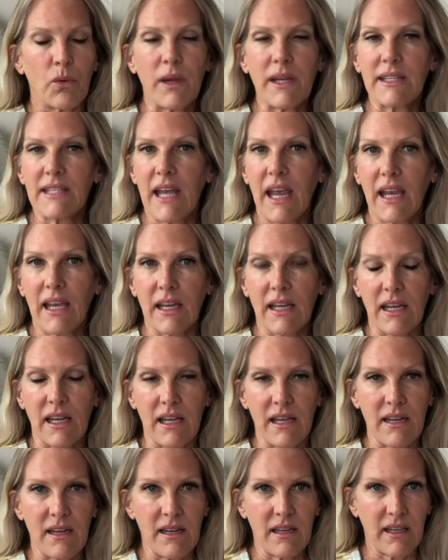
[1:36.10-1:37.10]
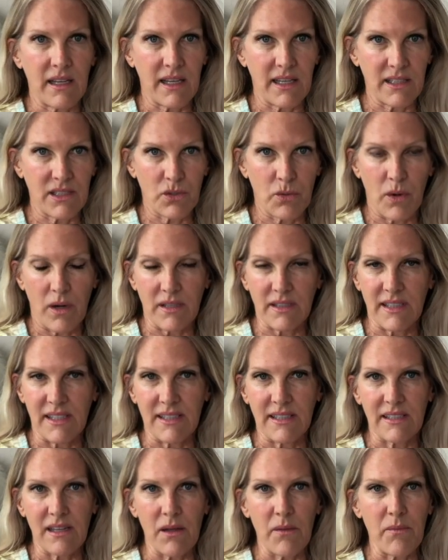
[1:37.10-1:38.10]
take it into our
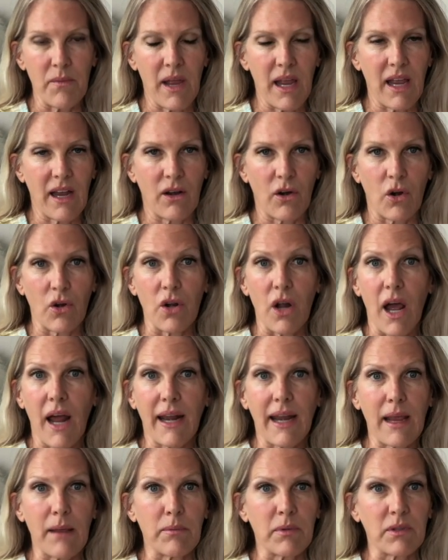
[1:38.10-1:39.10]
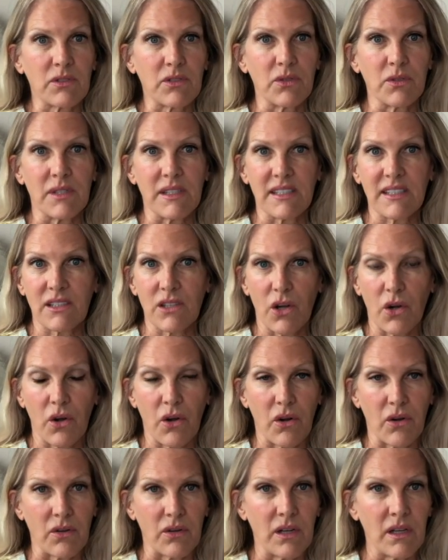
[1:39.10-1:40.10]
system and are not able to
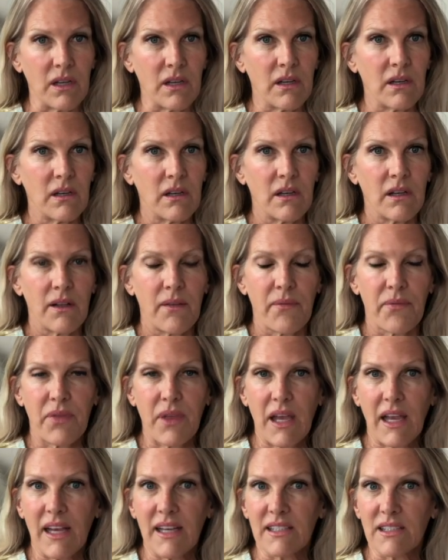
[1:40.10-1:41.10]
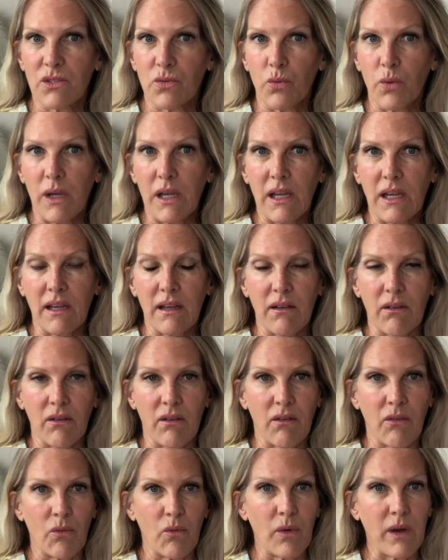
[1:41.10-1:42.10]
discern things. We
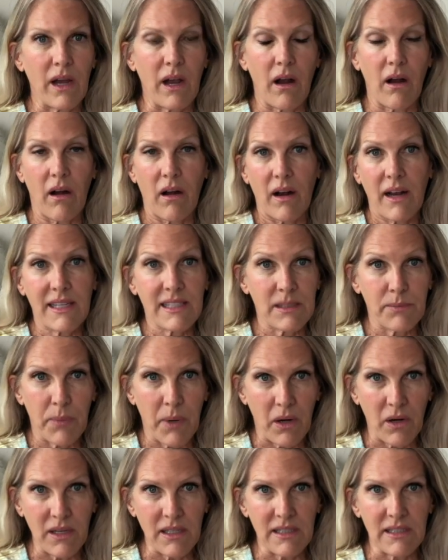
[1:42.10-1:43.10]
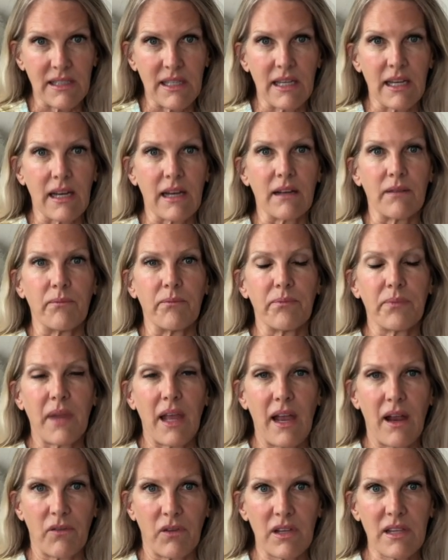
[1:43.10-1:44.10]
are experiencing
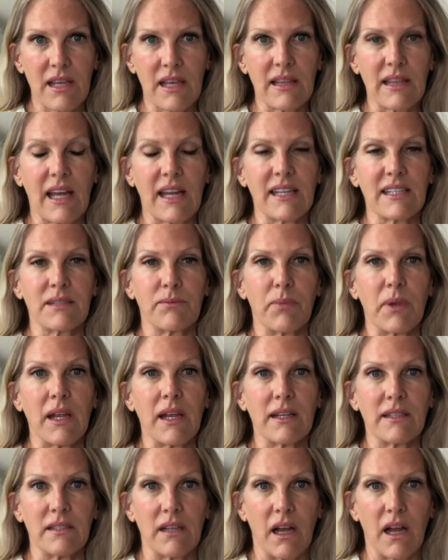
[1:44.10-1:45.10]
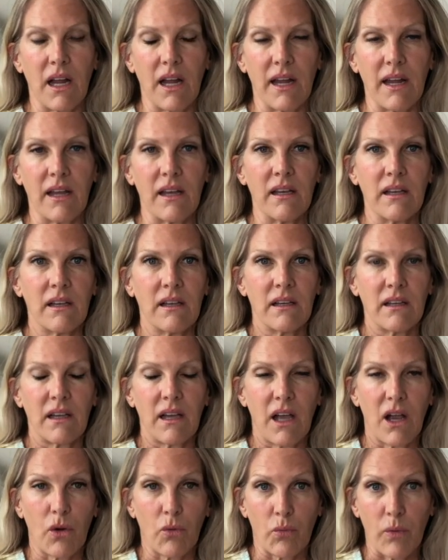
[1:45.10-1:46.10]
everything that is being done
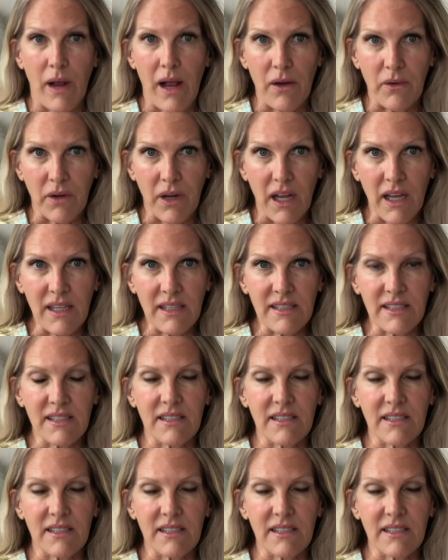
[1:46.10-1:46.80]
around us,